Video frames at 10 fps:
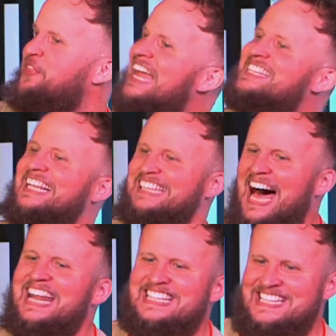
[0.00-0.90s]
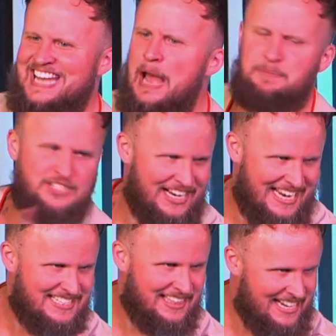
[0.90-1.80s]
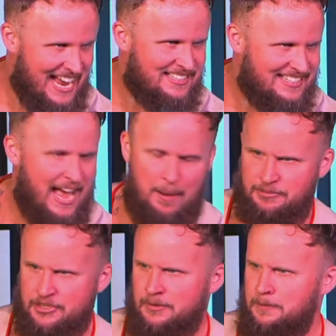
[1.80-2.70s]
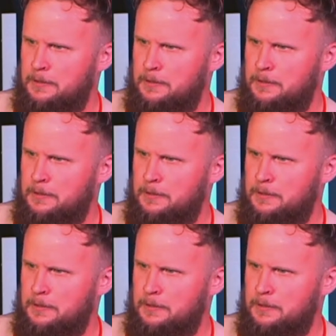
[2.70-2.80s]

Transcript: That's a lot of steps to get to the next depth.